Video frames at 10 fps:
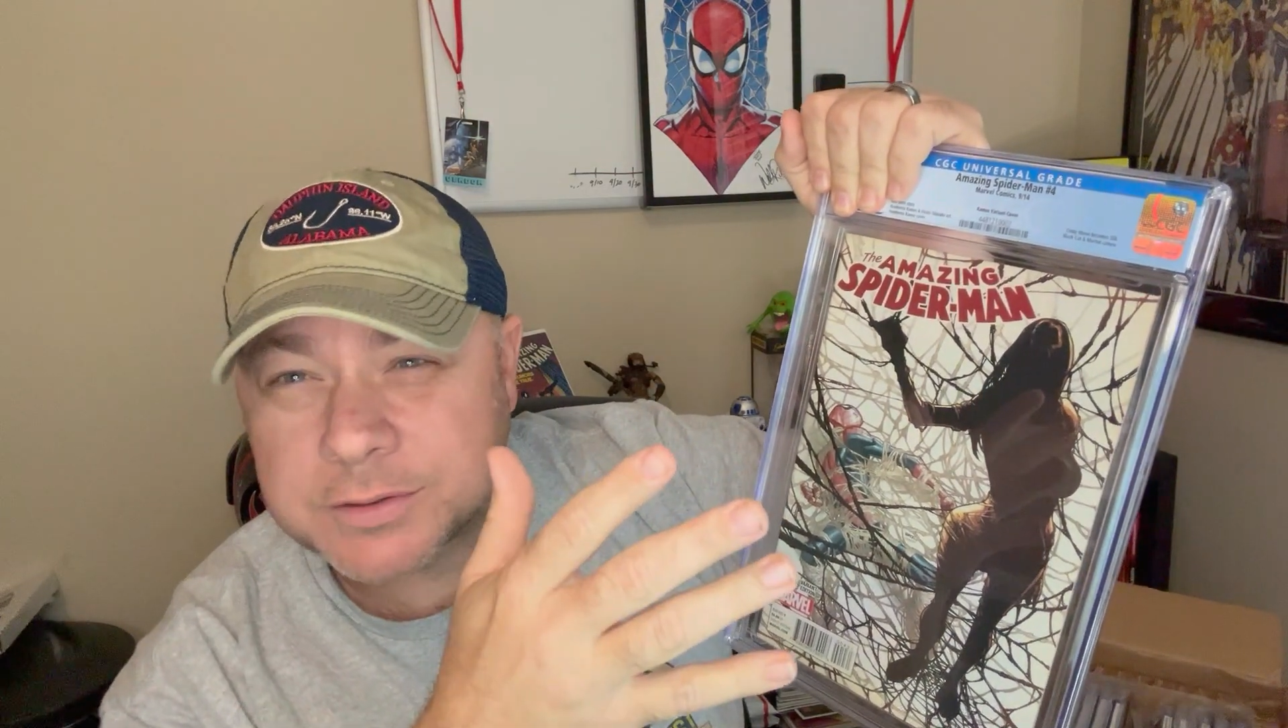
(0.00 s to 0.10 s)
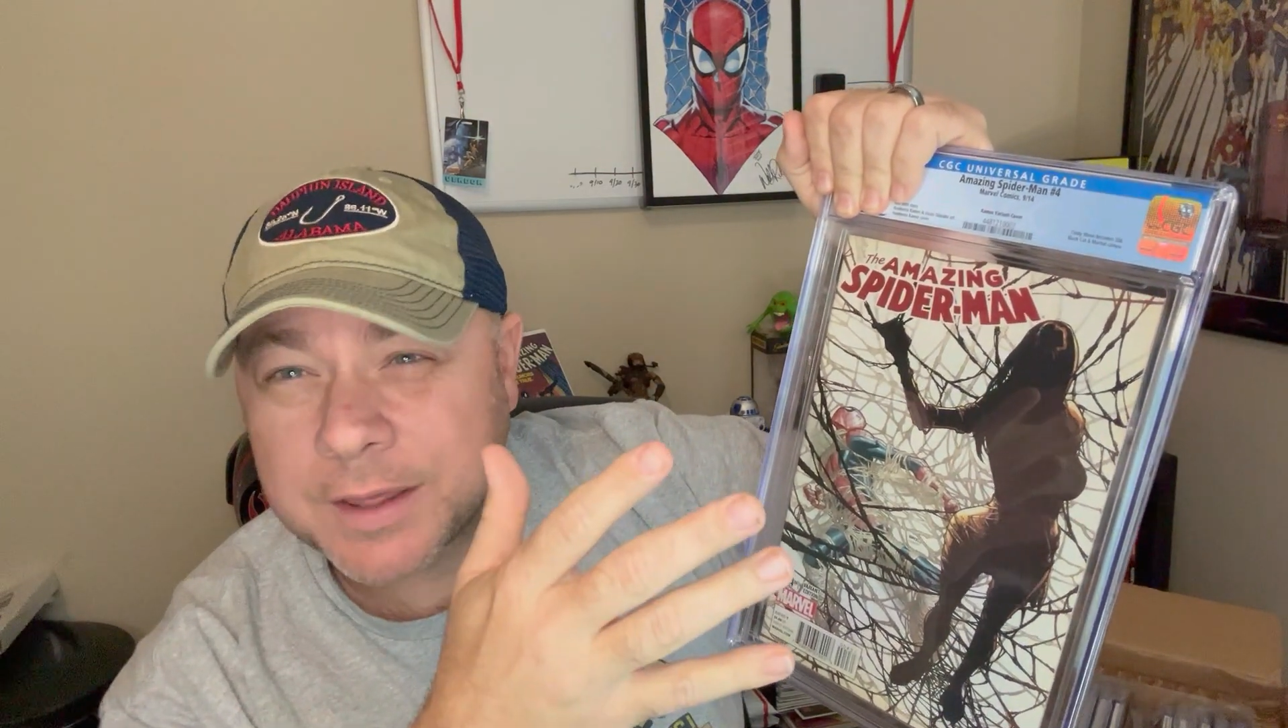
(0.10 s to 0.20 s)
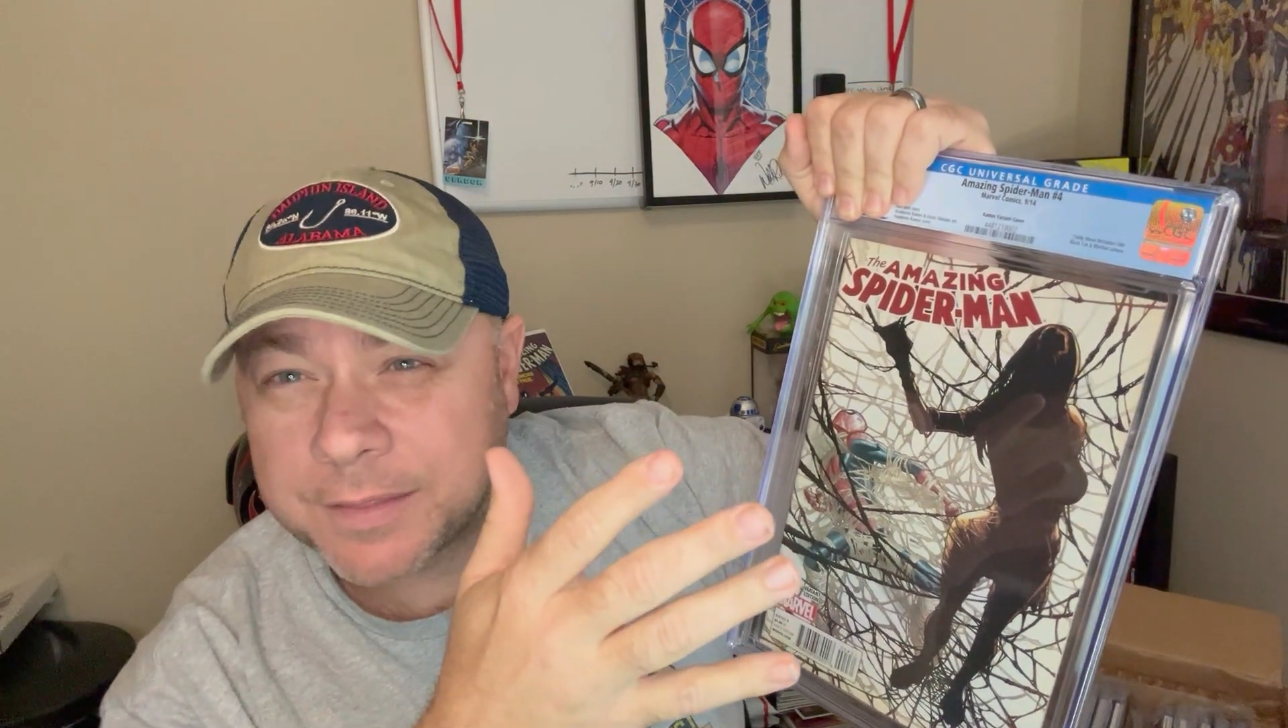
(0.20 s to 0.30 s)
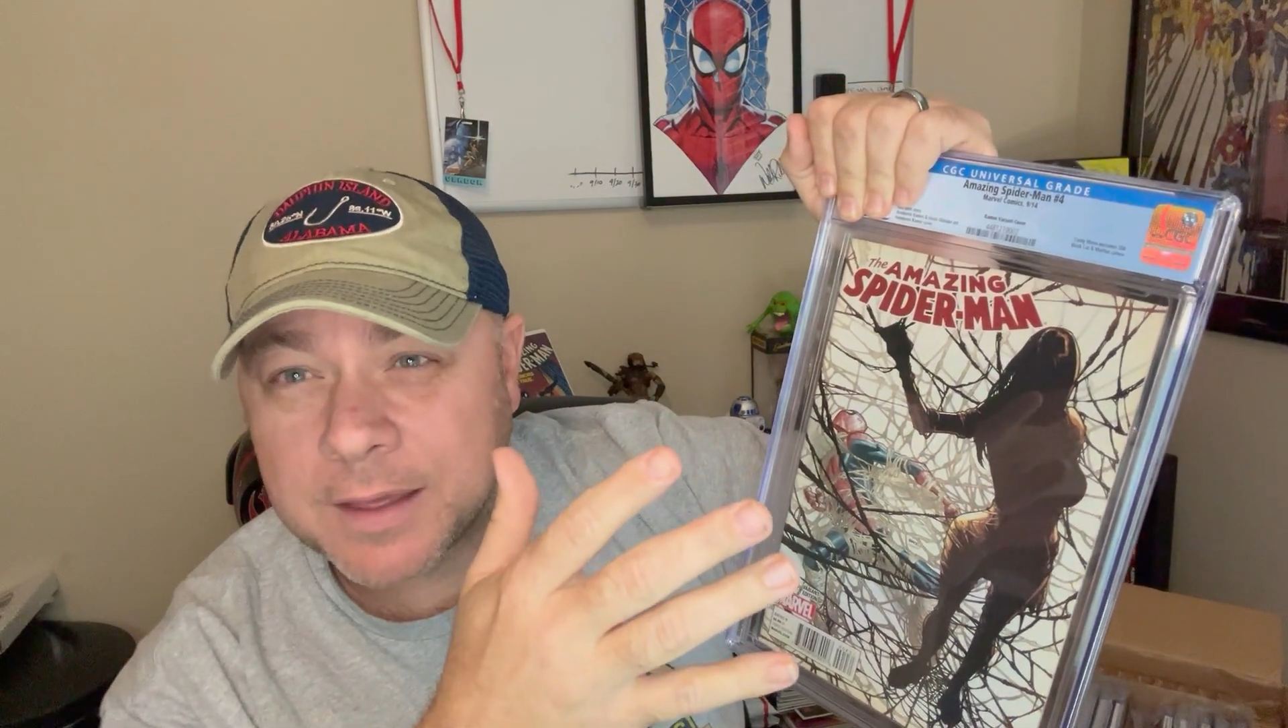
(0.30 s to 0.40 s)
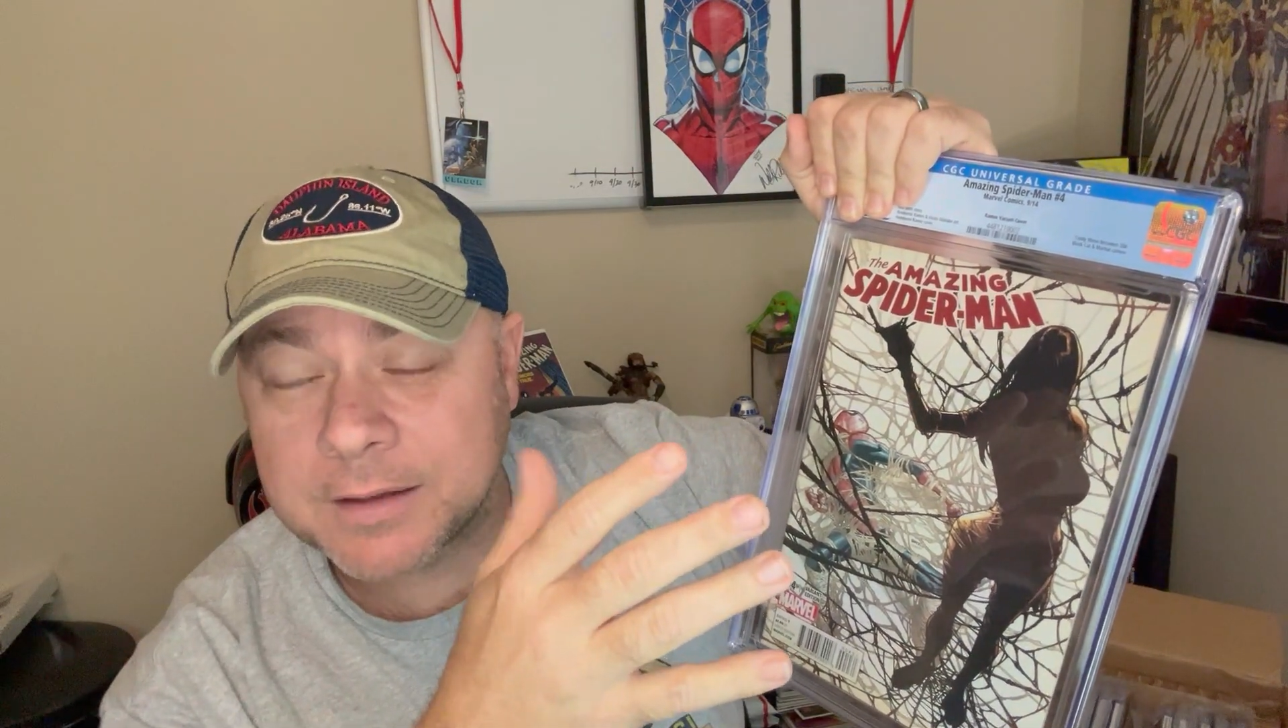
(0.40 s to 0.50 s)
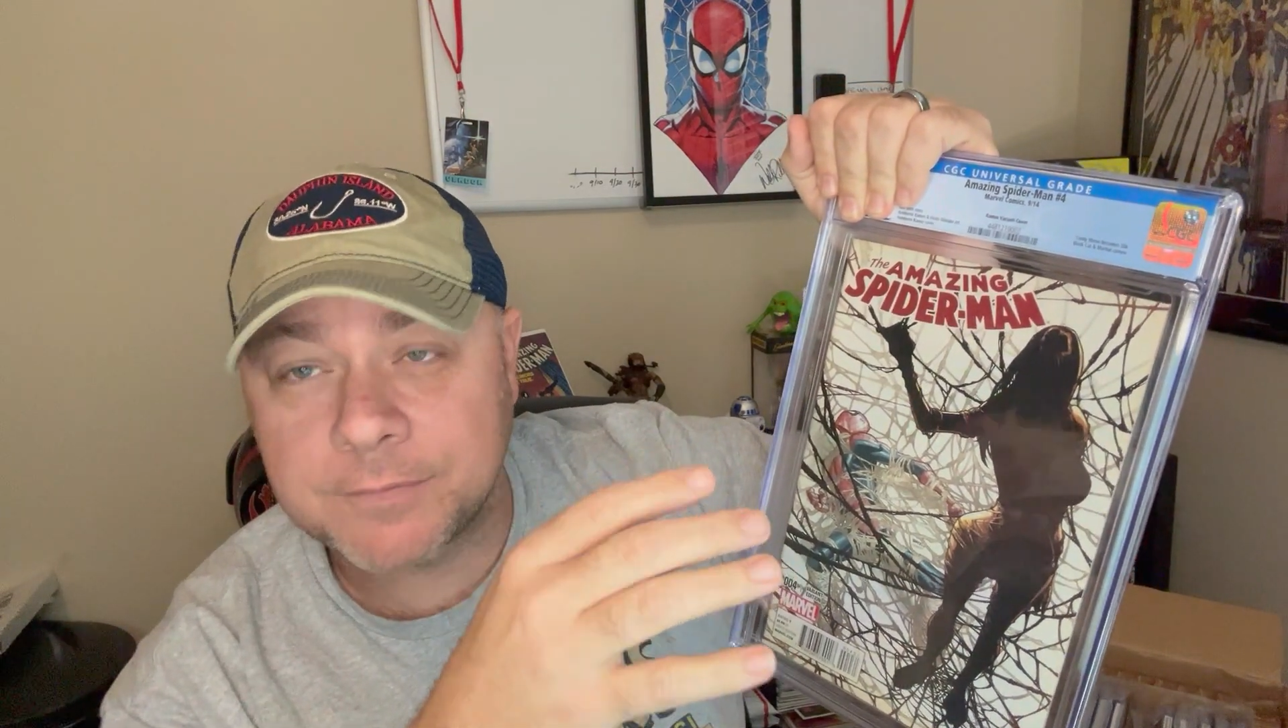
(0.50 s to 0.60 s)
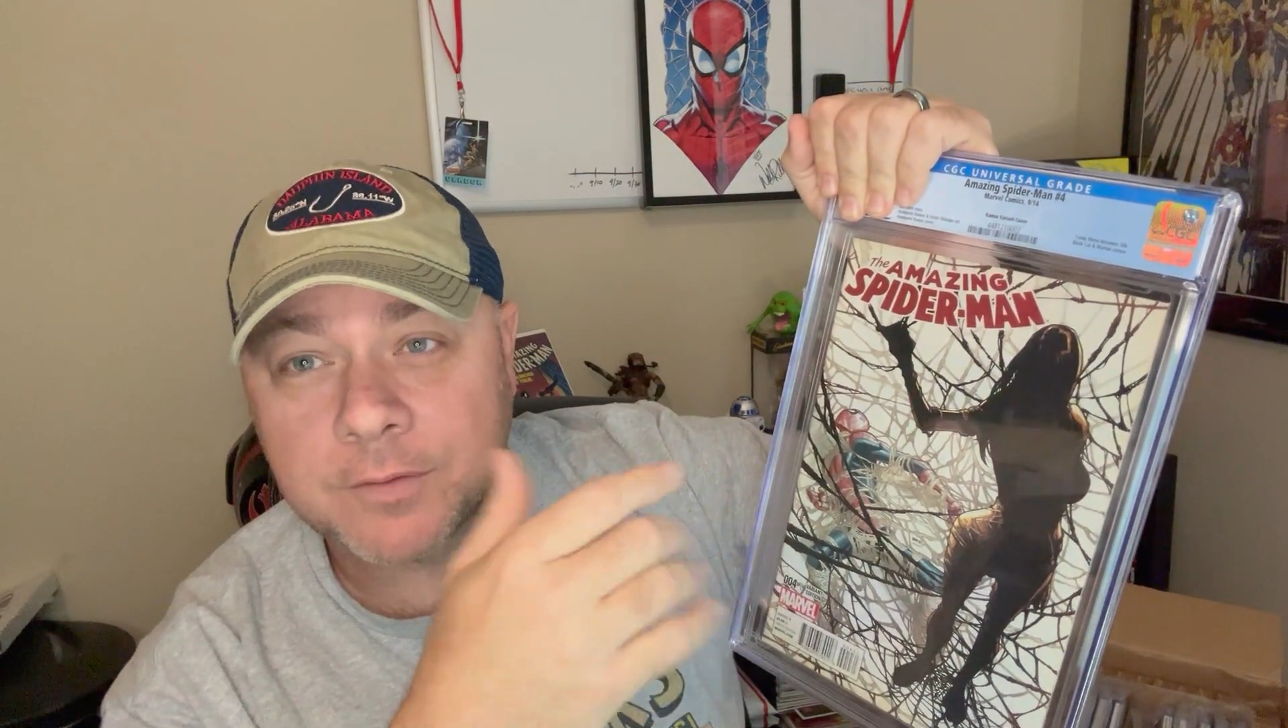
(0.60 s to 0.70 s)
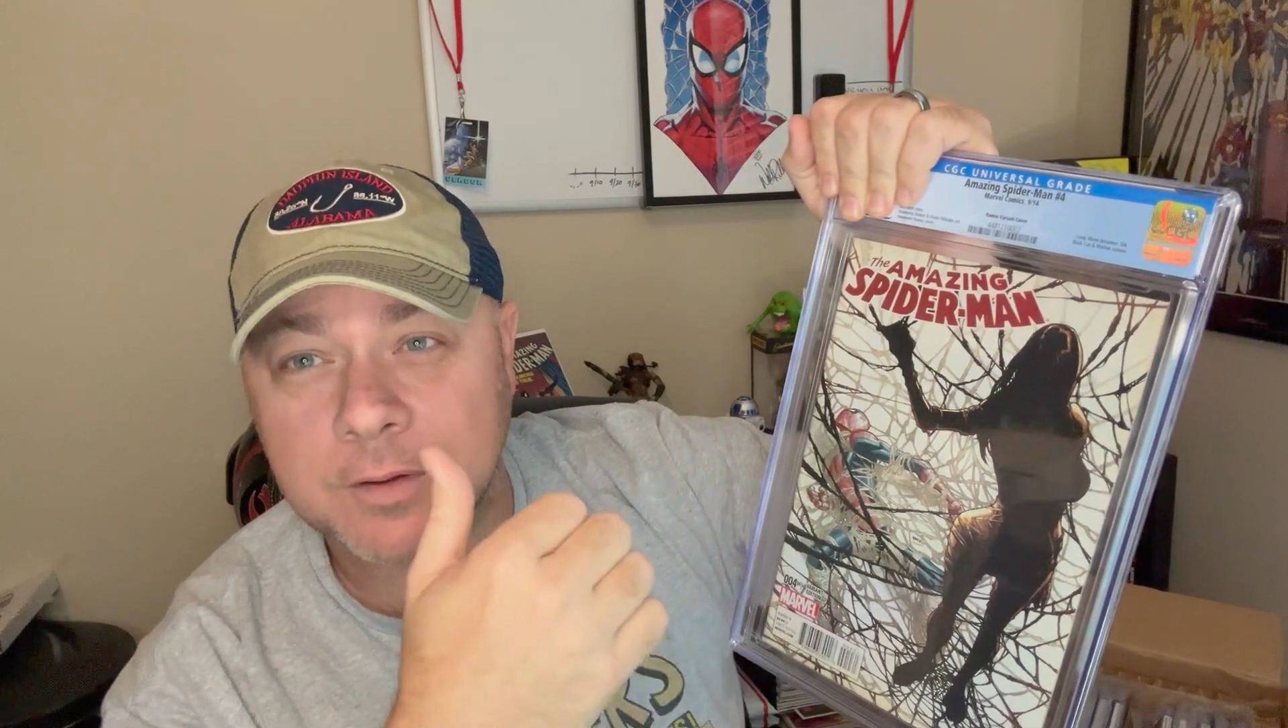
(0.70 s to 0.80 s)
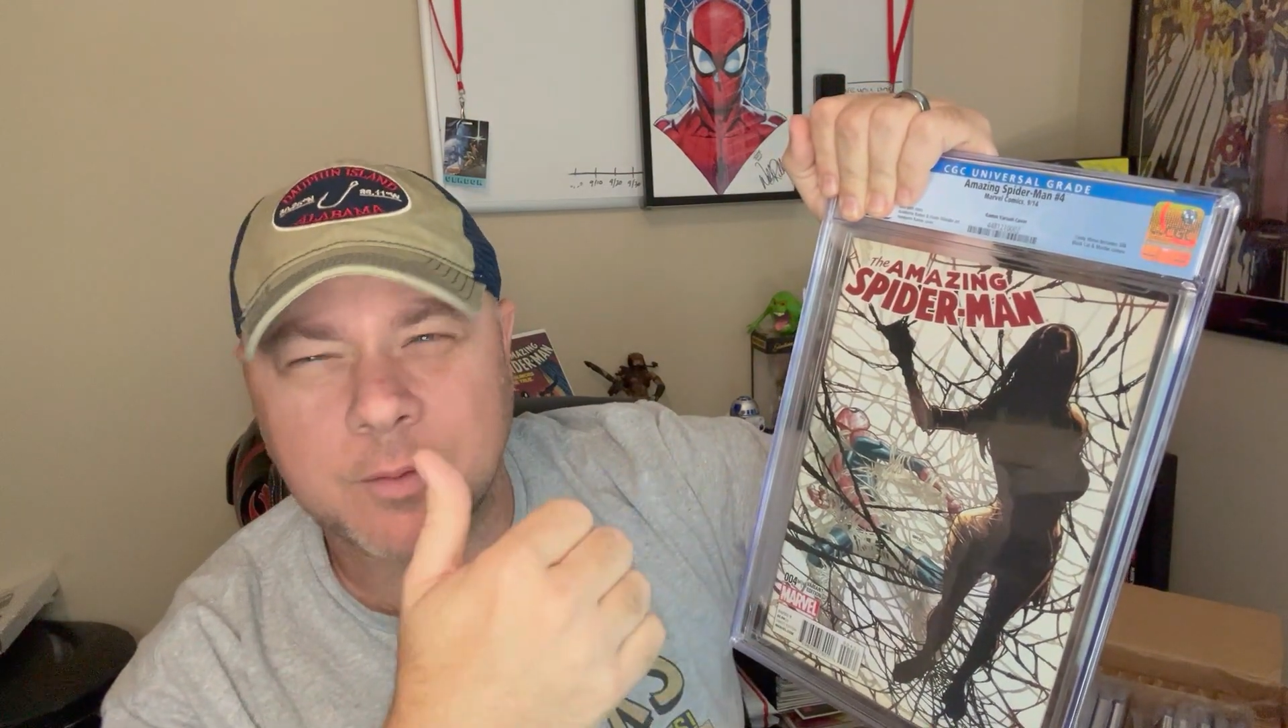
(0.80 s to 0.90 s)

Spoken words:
I think, for the,